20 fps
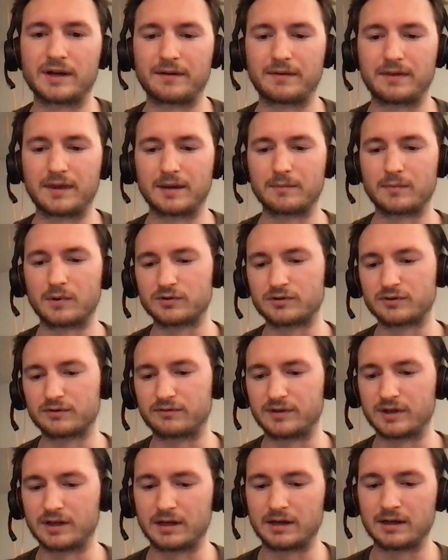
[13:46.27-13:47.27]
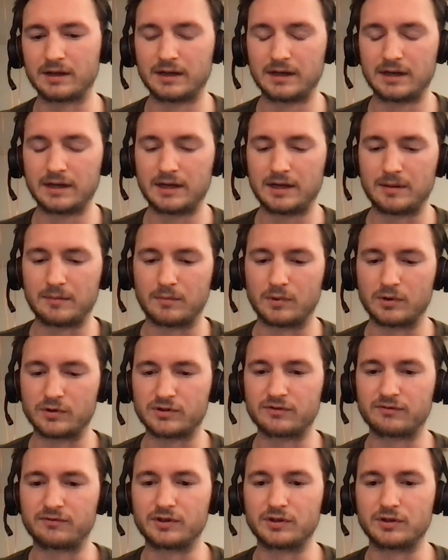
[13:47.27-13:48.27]
I think most of the
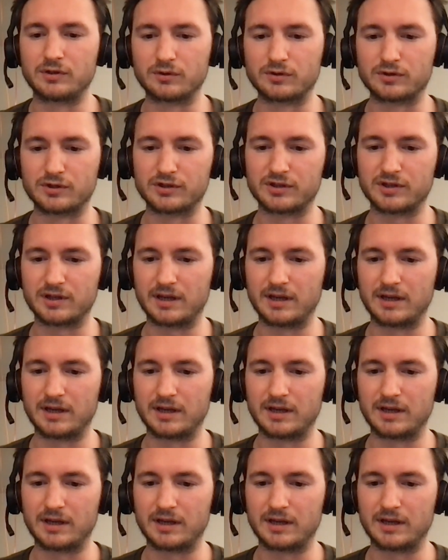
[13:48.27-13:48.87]
users